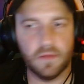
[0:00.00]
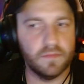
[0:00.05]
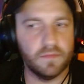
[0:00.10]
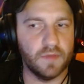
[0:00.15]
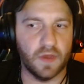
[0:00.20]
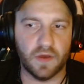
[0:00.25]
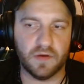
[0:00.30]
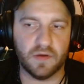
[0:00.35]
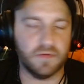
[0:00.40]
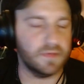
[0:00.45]

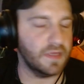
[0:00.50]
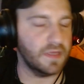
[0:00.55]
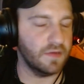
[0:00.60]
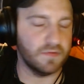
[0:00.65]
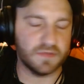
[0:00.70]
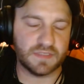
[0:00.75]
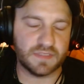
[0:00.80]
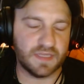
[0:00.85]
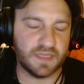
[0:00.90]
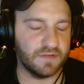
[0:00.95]
No, it
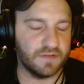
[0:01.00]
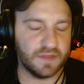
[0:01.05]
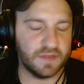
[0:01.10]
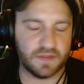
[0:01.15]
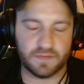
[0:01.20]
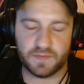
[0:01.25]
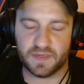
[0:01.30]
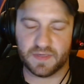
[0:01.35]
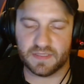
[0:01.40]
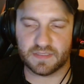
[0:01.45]
was definitely
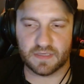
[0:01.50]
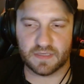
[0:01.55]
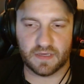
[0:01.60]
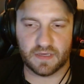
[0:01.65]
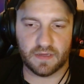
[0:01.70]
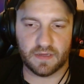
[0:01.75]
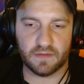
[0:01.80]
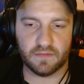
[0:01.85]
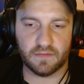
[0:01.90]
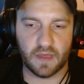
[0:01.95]
the Pizza
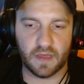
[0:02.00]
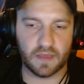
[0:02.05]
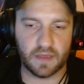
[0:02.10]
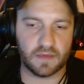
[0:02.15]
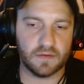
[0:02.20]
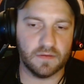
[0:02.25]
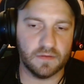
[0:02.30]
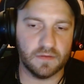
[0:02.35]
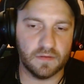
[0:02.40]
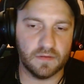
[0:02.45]
Hut. Like